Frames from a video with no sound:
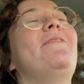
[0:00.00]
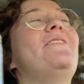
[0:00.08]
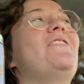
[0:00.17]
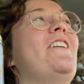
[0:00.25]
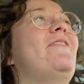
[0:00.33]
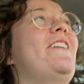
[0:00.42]
a
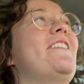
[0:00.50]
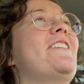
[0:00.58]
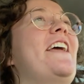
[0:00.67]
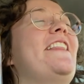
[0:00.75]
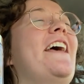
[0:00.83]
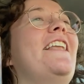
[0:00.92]
straight face
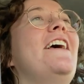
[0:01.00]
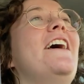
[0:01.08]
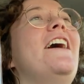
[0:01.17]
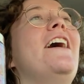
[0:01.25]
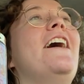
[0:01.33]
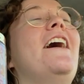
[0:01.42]
like
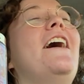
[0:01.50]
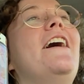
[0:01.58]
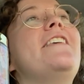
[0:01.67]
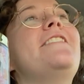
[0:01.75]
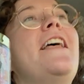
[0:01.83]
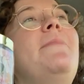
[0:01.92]
that.
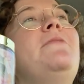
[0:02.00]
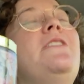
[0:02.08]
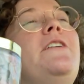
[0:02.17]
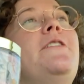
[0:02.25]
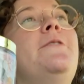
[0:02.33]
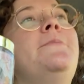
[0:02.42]
Uh, step
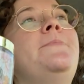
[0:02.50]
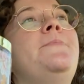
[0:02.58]
two,